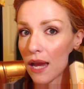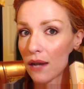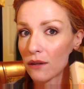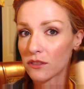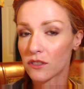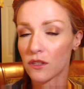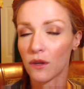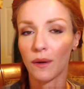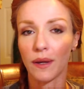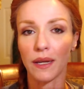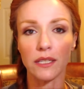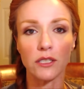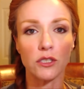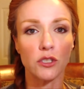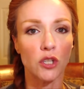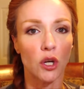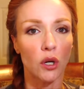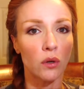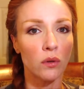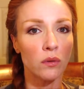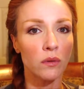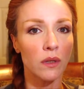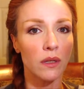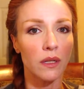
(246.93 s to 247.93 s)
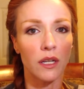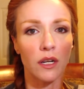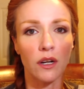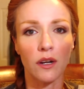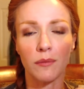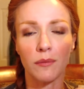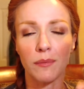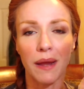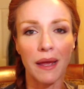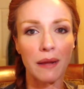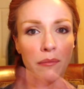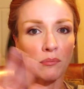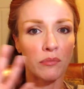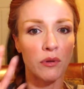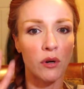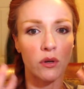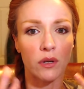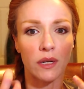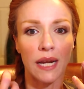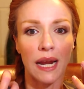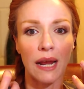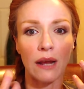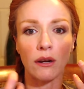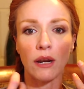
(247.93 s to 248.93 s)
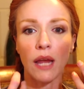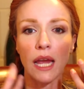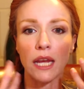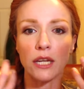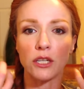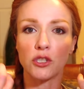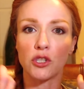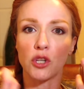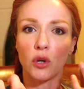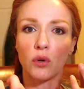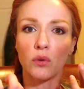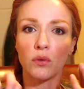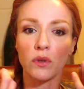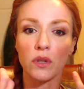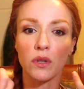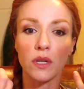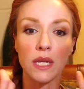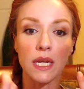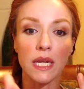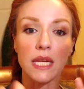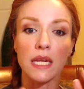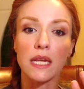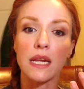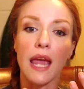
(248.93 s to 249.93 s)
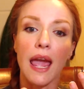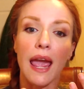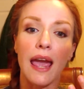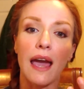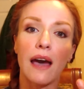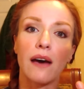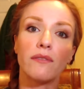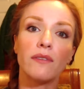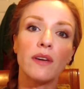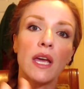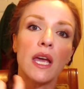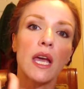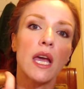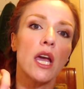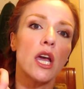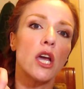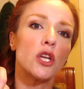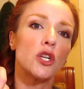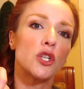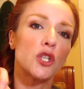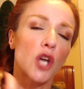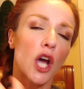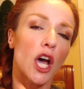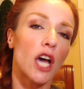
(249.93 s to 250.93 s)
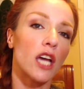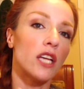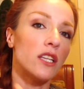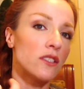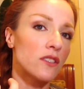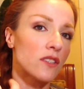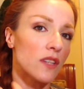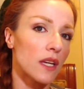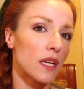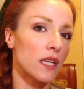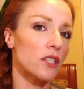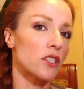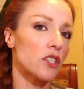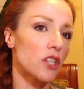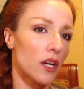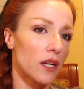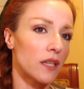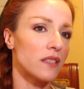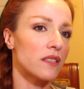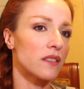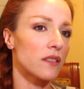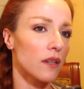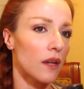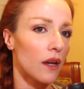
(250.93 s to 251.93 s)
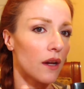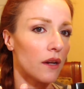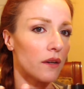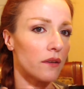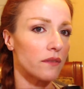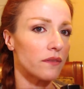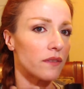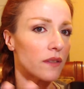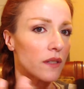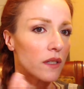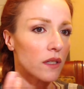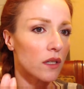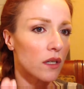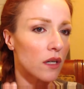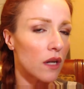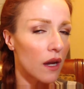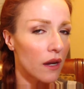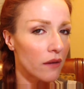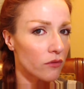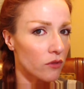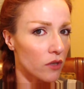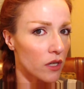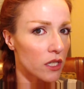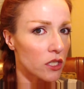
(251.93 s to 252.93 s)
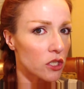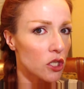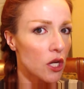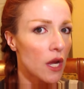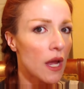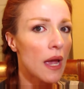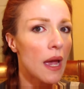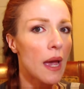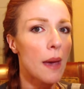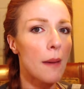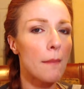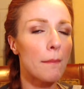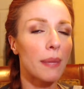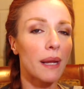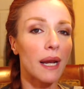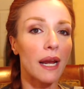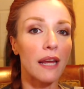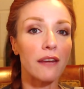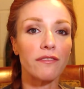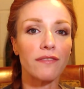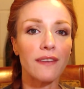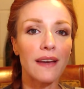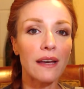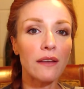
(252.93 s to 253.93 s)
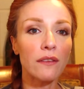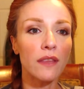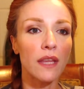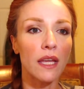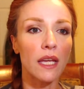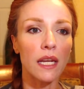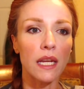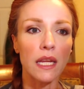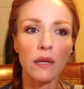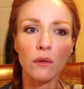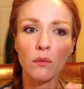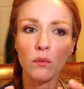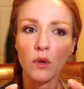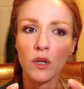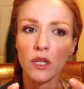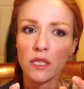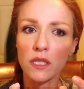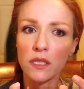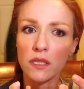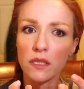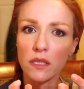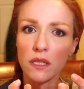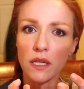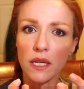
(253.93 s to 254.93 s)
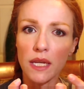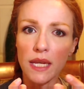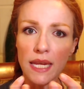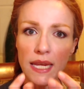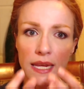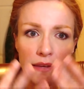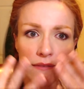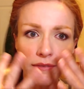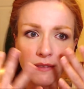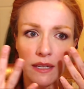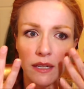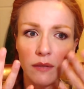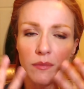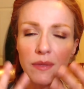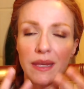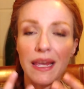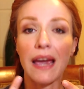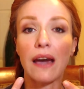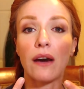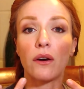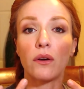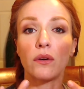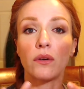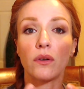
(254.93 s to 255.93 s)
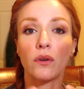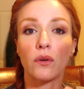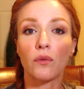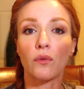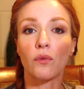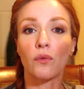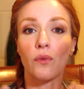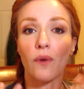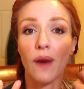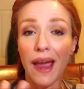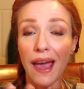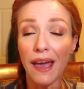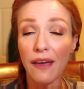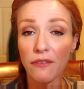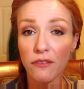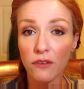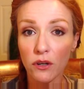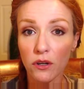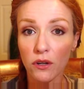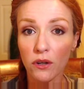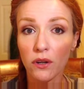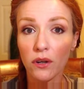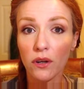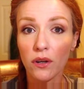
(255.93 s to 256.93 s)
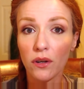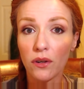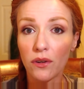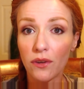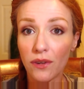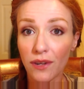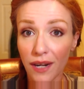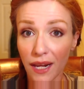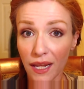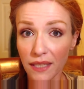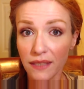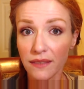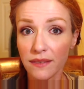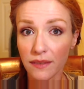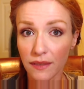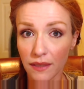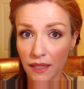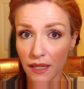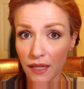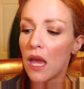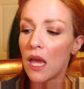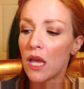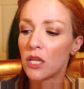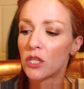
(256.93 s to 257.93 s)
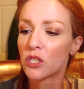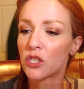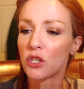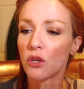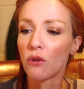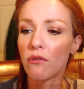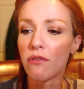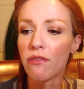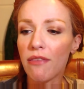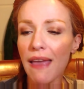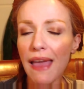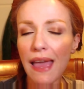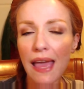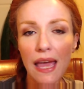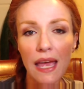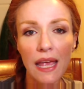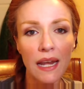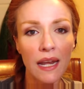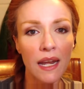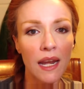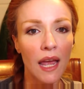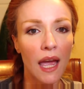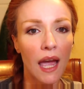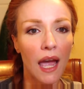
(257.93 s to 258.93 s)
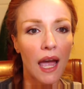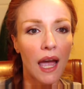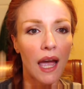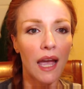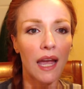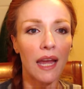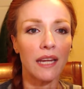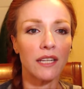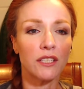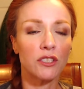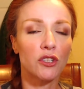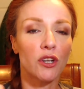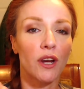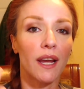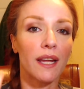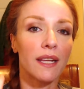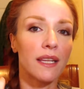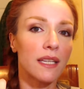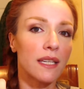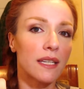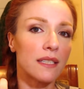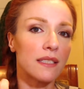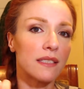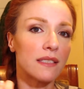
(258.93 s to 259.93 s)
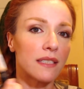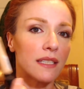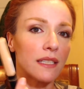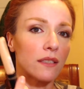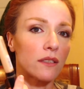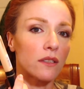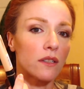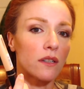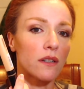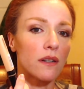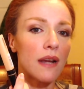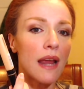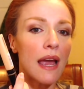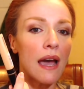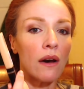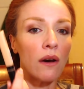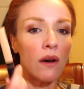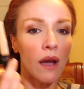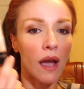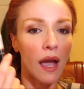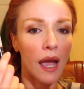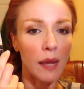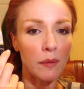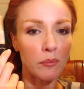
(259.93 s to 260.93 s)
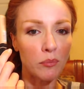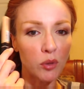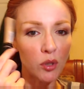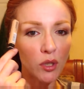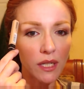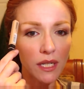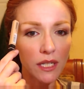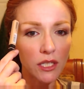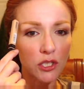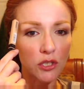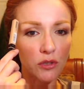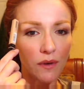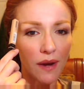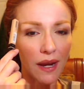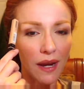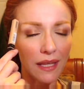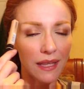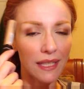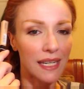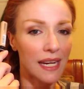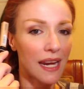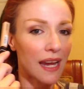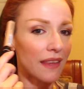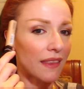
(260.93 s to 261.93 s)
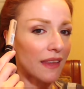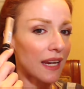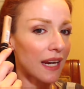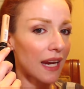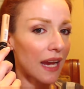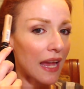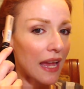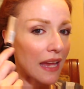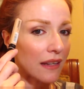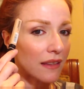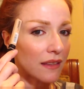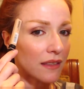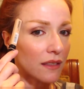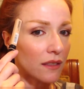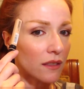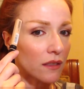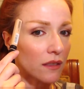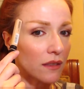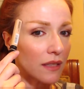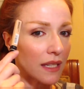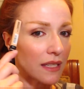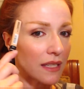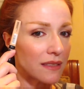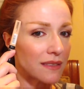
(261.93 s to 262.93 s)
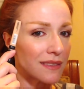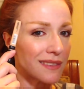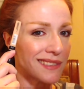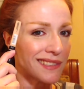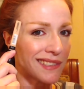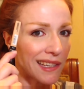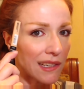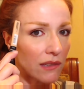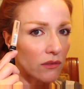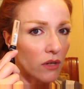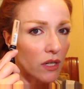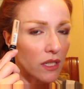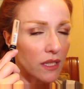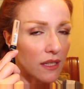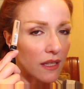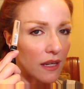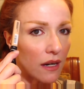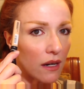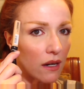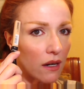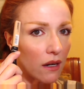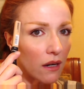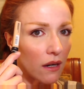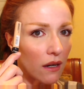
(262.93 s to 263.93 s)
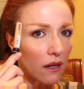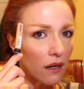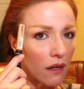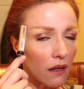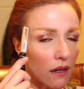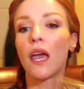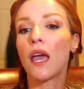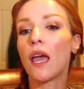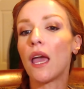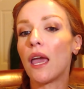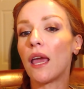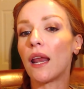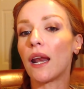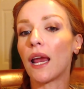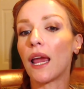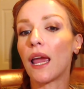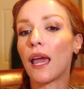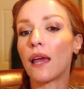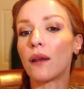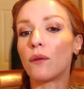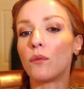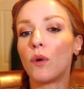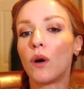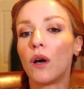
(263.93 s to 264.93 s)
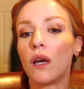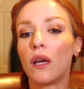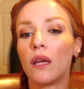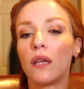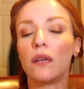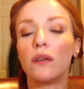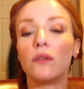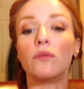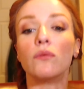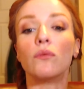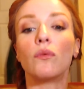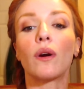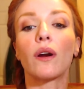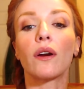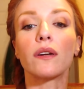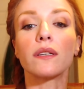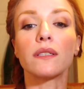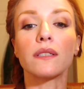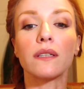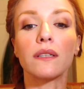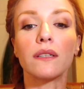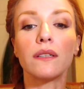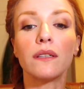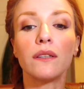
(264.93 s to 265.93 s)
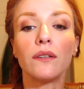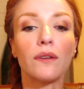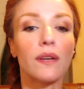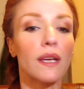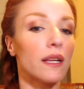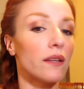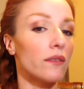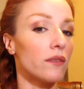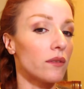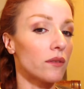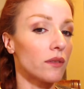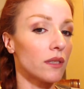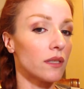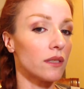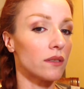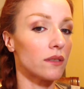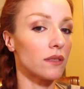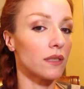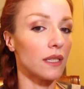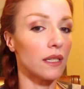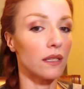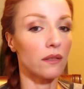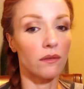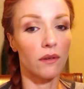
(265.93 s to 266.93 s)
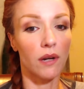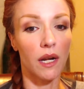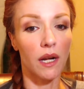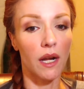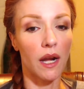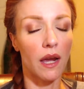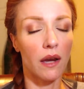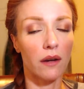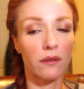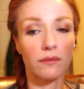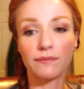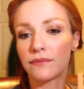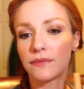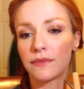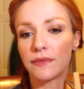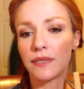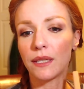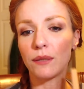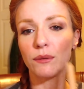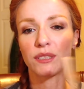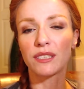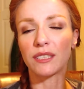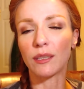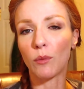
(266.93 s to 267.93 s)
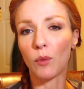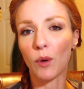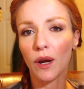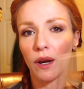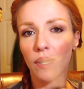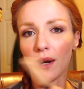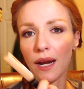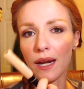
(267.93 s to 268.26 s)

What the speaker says: So I don't, I'm not broken out. I don't need to have tons and tons of coverage, but I found that it was evening me out rather nicely. So then I tried the concealer. Now I put it directly on, like I had a little like zit right there, and I had one, where is it? You can't even really see it right now. It was somewhere.